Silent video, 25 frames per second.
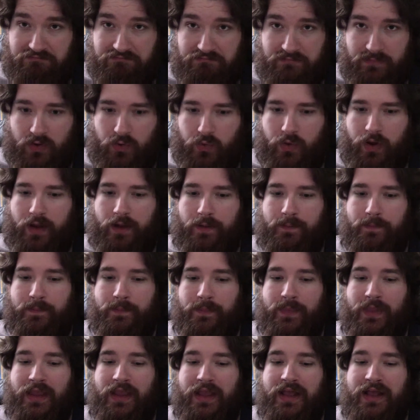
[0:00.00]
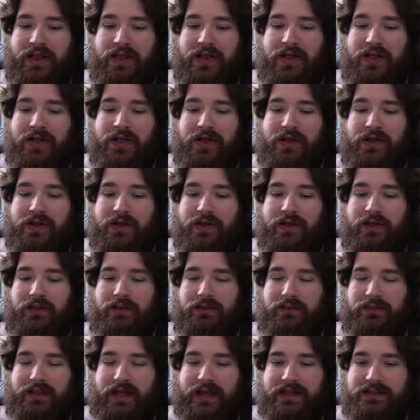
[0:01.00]
Okay.
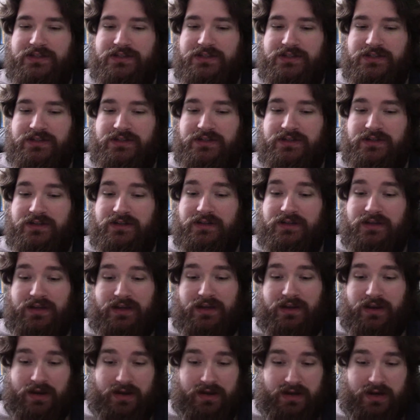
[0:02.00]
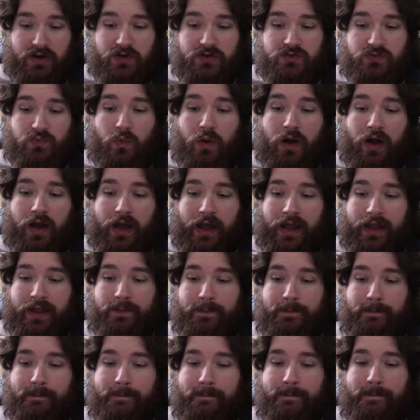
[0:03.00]
And here's why.
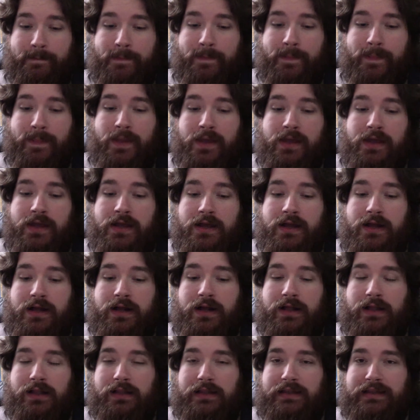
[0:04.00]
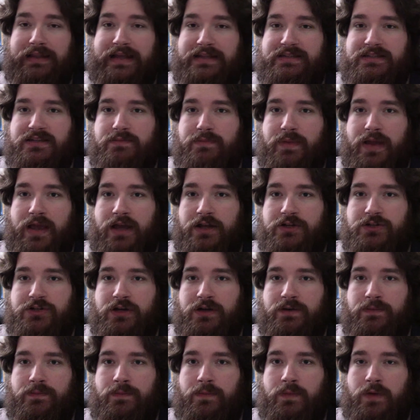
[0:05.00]
Let's
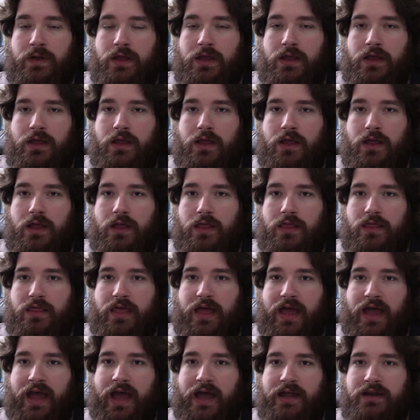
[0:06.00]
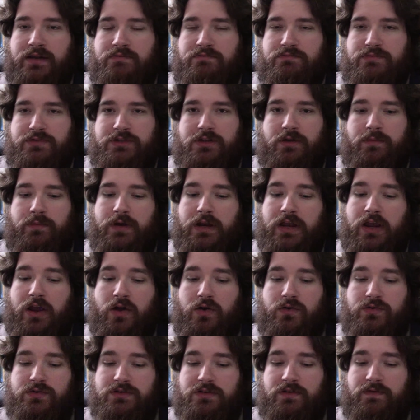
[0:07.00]
imagine that somebody
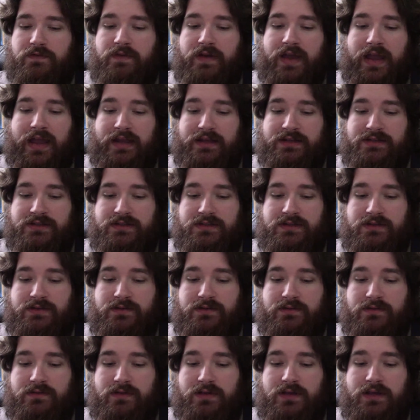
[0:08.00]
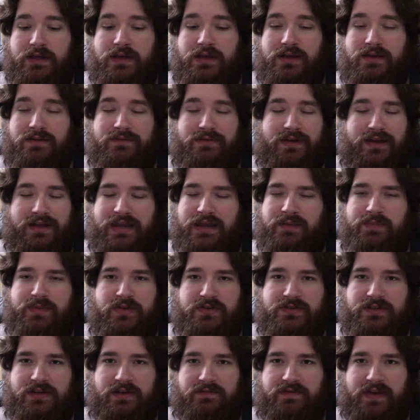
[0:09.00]
owns a vase. I keep
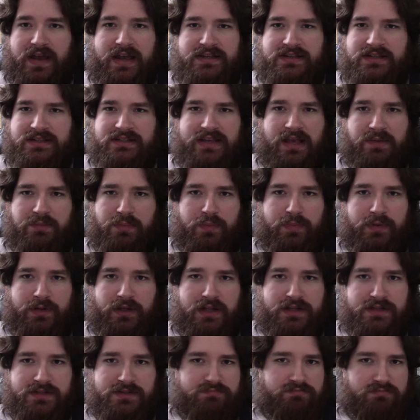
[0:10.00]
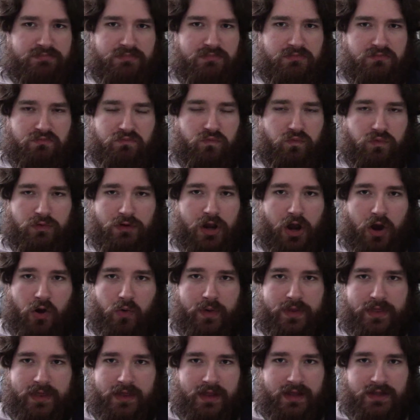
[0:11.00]
using a vase example, but let's go
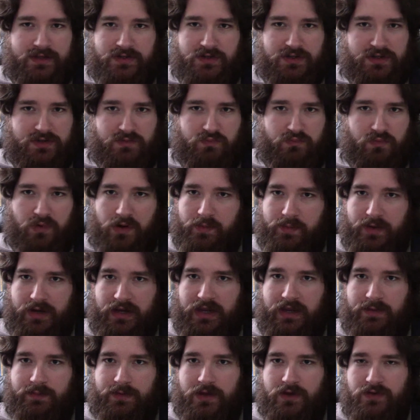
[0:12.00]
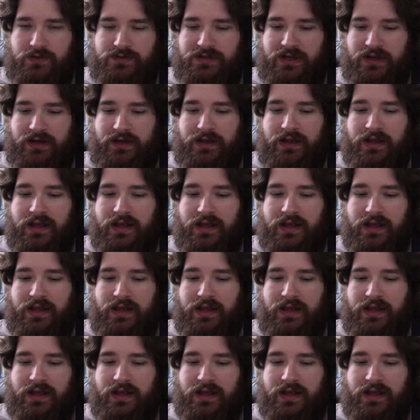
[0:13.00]
with it. That's just what I'm going to keep using.